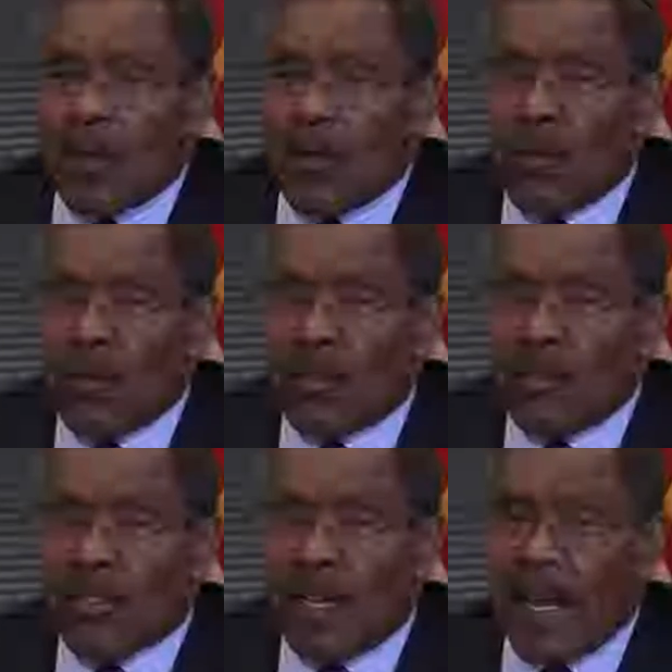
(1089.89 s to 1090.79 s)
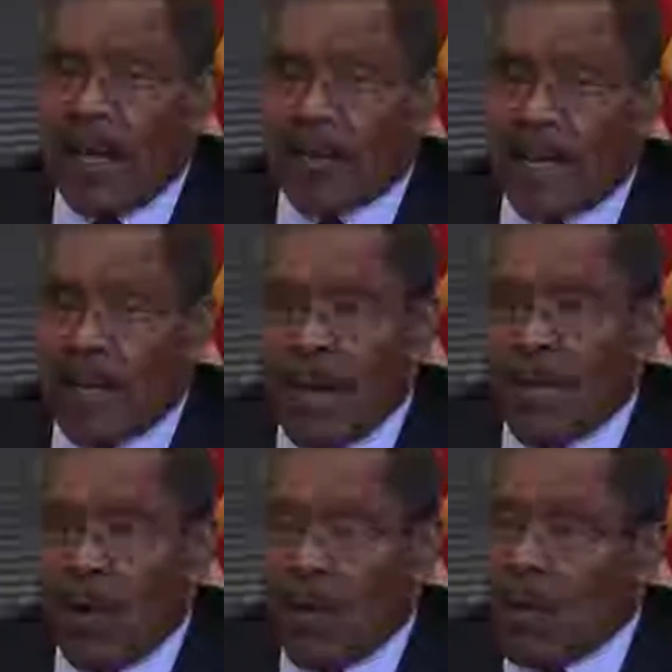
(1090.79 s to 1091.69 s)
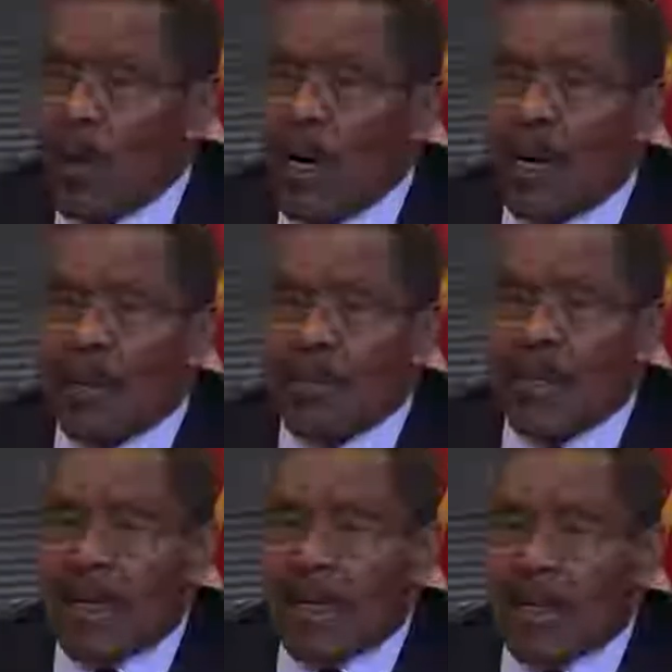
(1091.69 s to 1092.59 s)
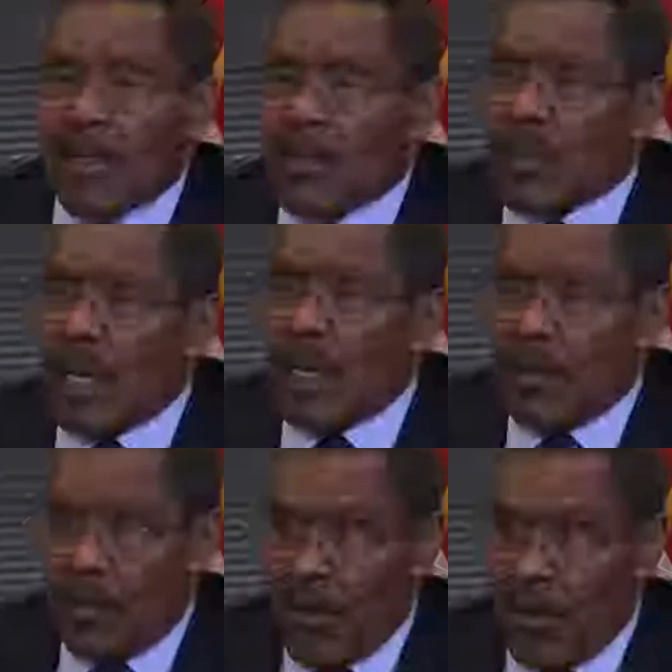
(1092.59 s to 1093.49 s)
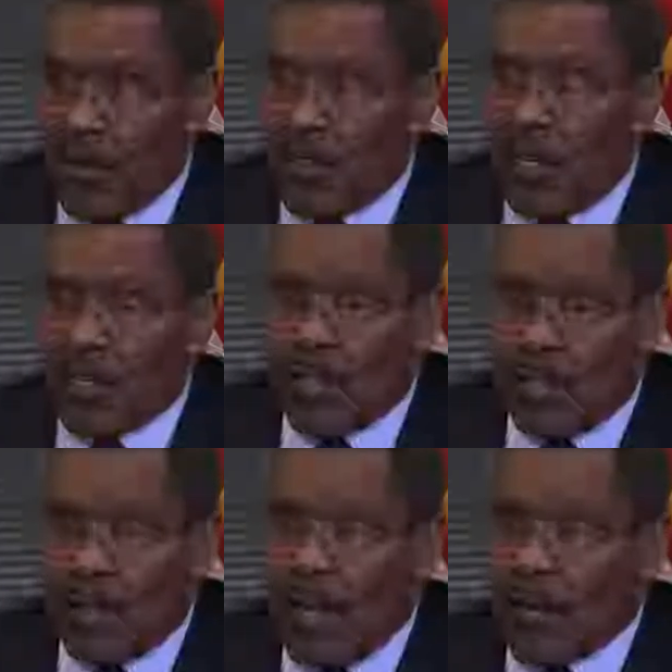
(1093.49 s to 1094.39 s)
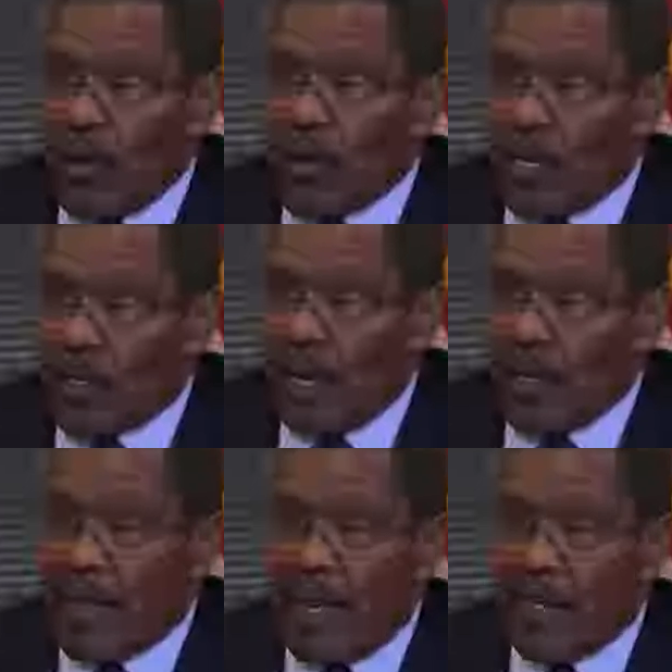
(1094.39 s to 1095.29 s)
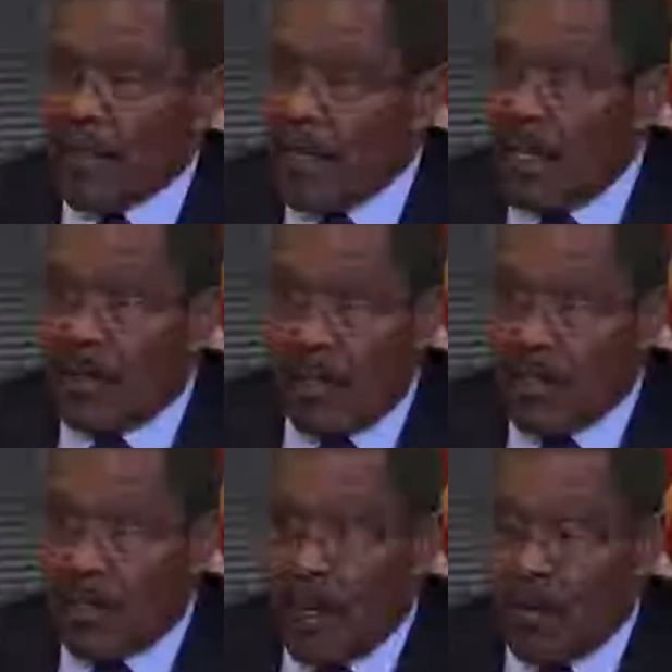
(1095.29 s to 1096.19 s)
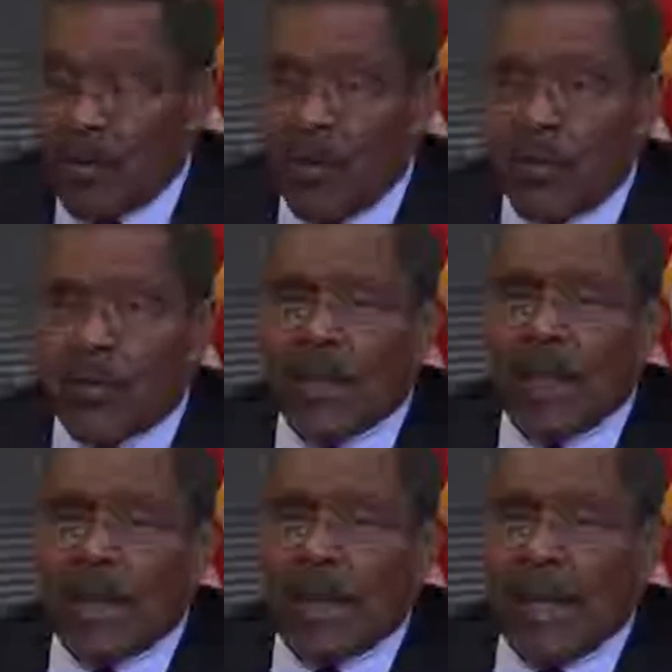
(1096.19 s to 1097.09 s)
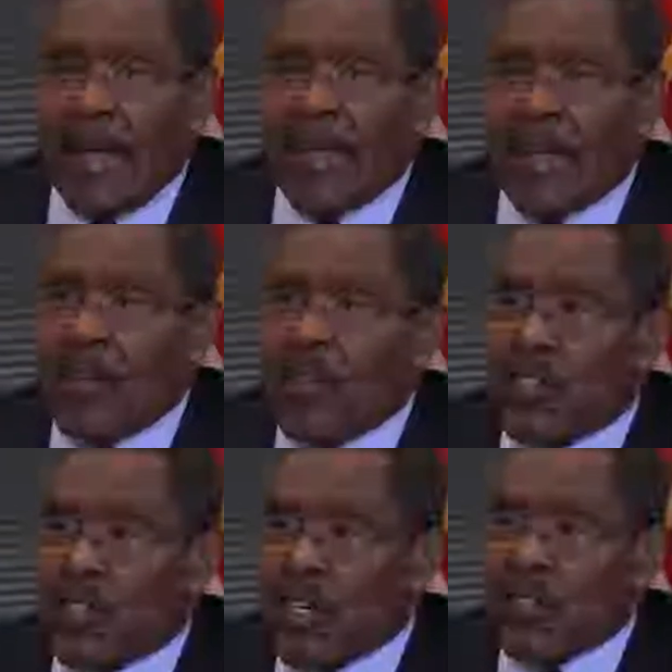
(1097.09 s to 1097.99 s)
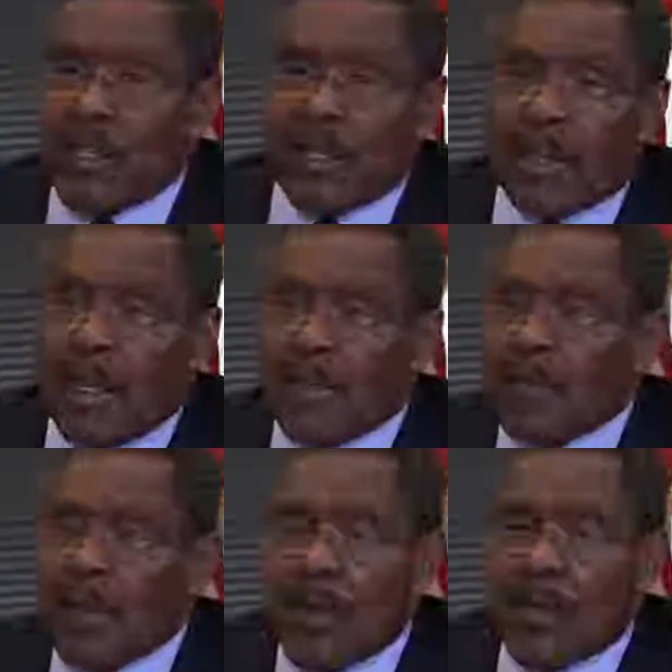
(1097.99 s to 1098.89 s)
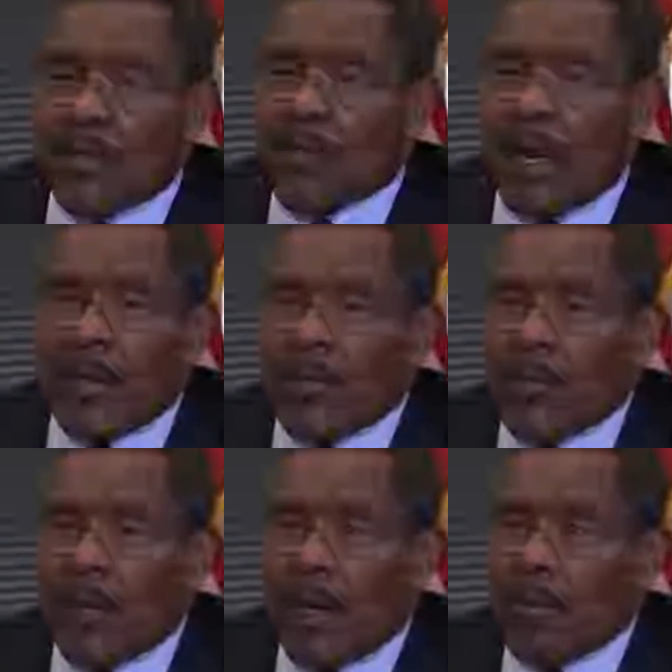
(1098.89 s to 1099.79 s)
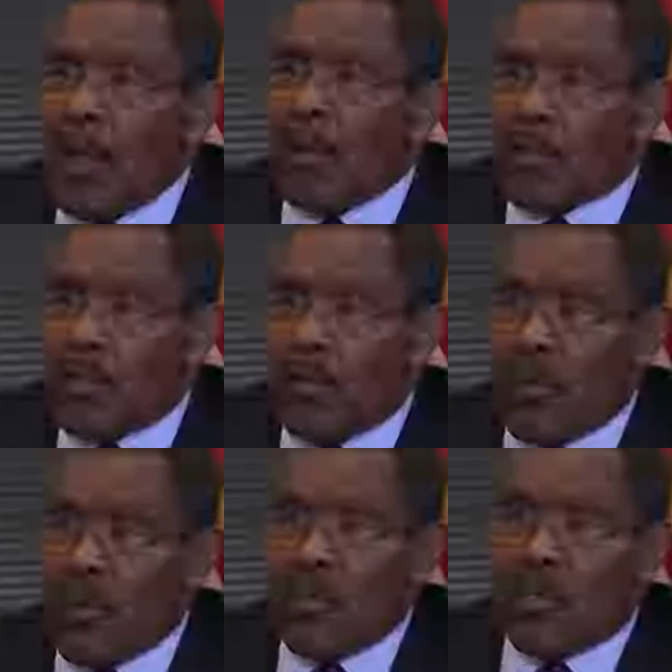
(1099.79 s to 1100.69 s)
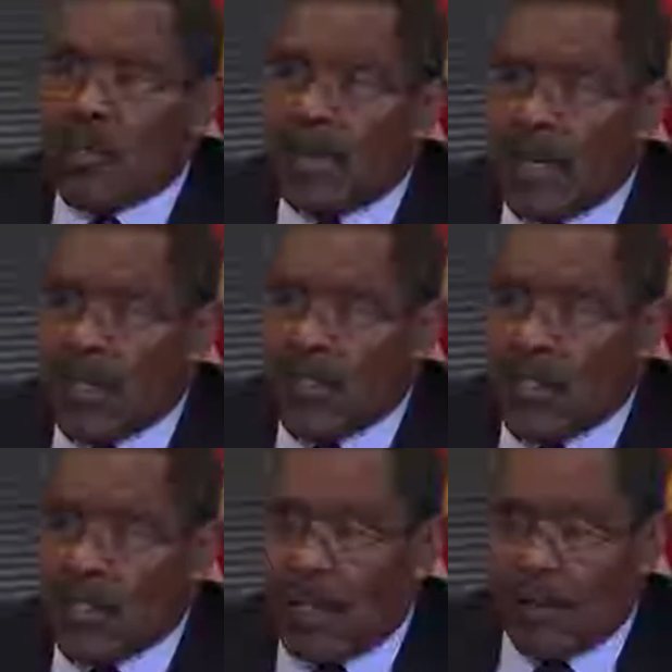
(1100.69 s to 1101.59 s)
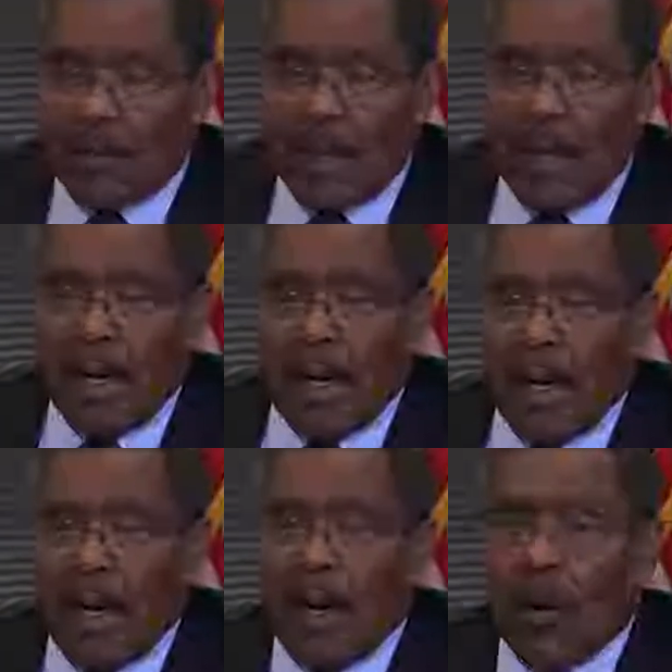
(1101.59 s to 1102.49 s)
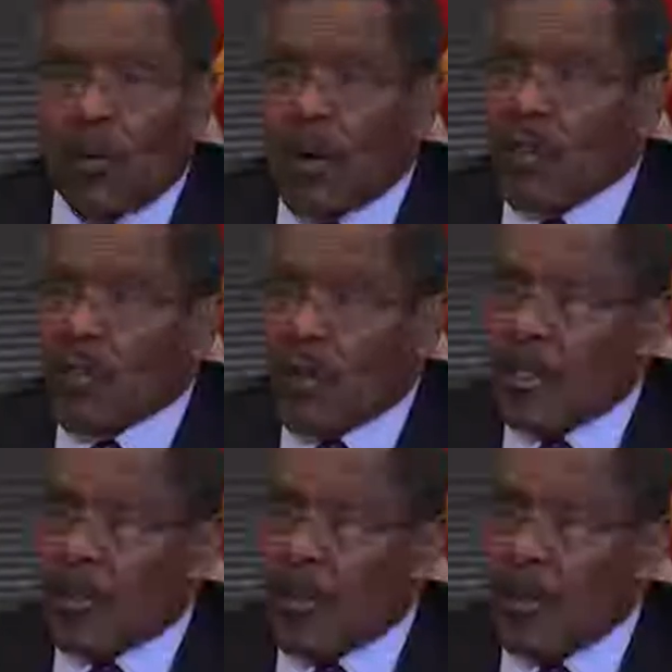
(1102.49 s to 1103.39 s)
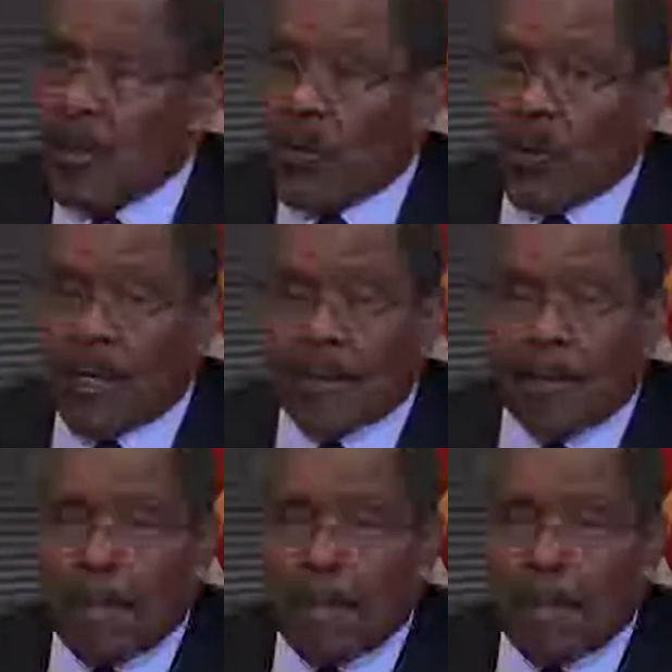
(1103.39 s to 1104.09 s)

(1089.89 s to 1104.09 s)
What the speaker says: you sent out a memo saying to the other judges how you would decide the case, and they did the same with you. And then you discussed it and tried to meld your views to be consistent. Whereas on the Supreme Court,